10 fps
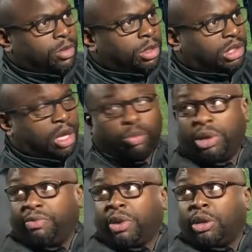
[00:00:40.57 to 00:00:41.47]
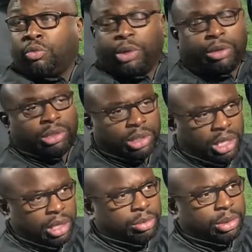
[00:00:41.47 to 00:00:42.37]
It's not reinventing the wheel. It's
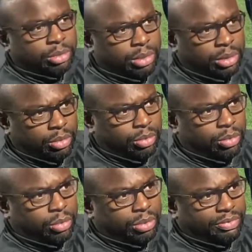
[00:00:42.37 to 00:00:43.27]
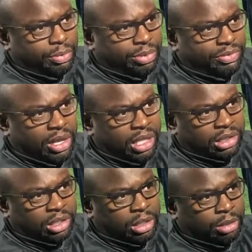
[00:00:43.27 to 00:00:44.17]
again,
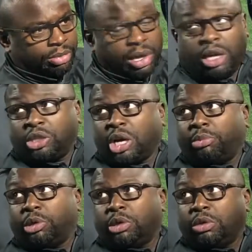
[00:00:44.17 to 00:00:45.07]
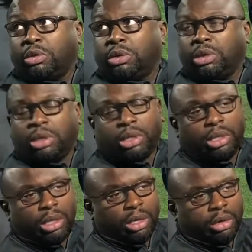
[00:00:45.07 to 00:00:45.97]
we've got a job to do. And
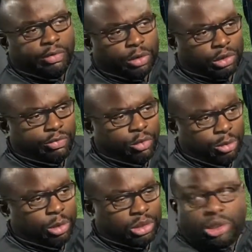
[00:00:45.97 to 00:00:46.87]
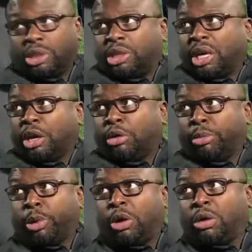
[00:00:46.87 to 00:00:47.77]
first and foremost is to take care of
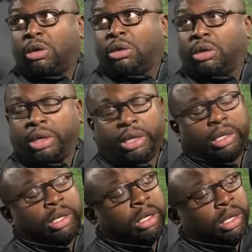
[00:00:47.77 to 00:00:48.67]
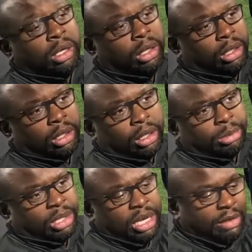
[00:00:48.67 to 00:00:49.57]
the ball,
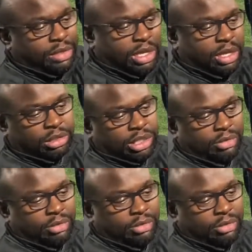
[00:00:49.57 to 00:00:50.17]
and then everything else